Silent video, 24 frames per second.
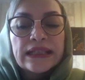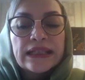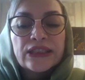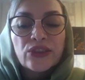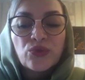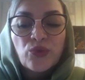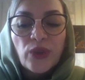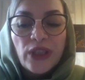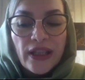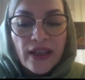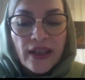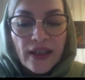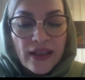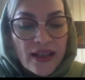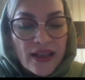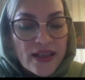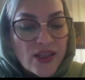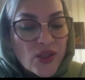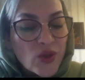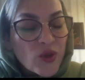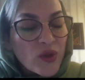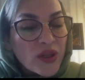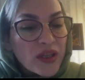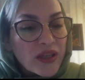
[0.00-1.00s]

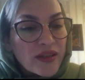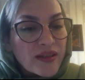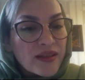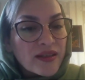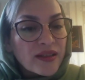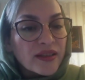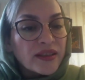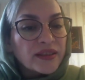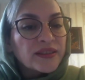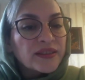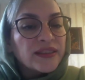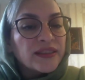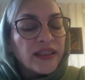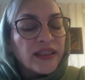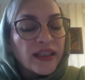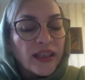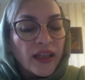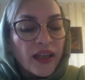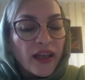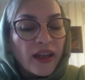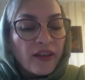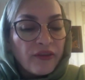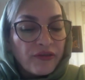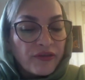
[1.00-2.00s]
willingness to exert the
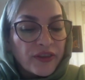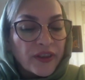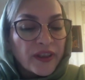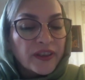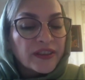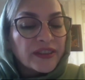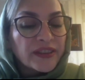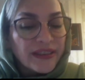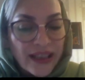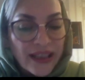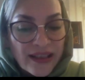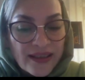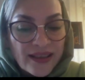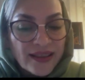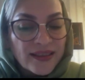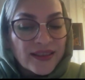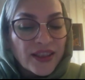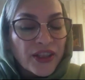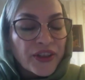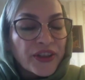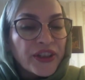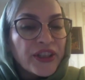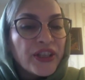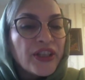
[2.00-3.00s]
effort
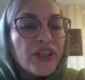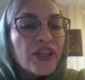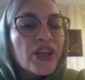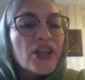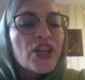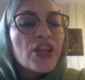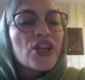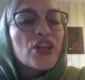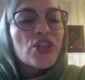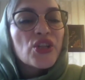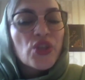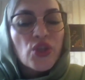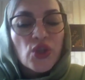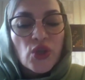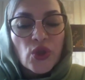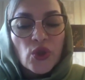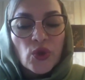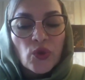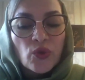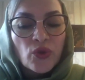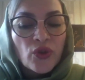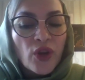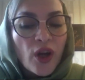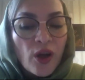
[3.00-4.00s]
necessary
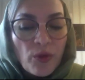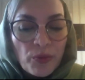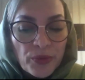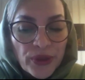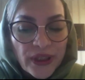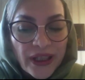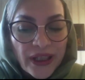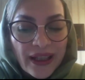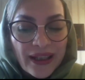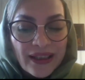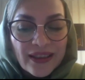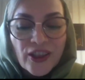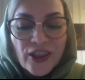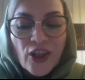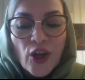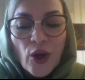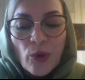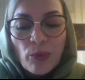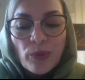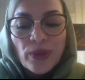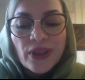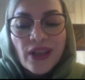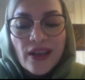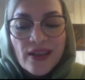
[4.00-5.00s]
to comprehend
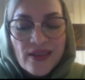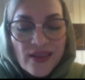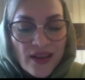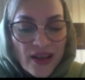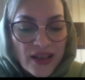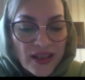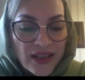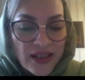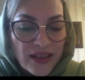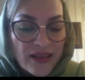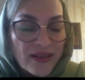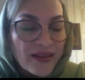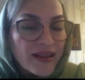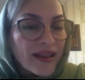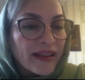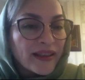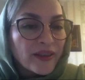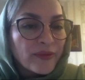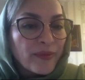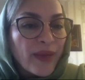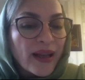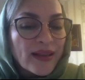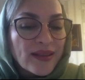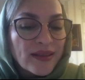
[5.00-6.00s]
complex ideas
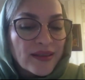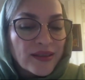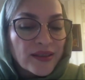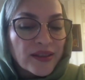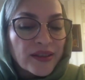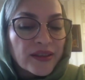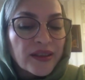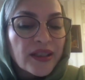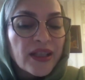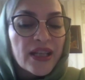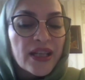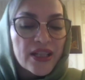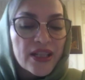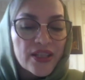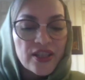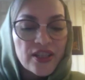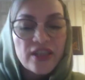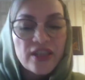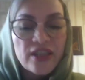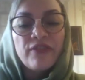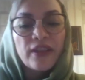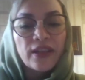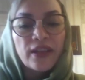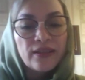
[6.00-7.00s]
and master
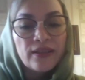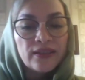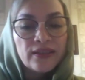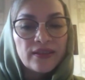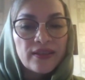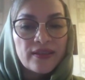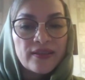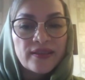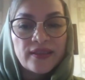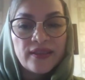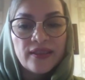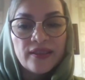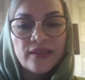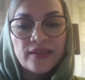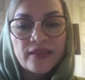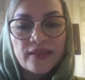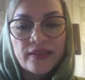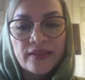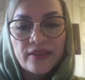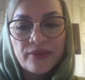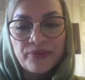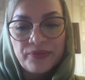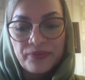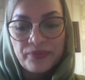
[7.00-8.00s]
difficult
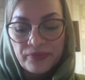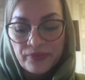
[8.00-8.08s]
skills.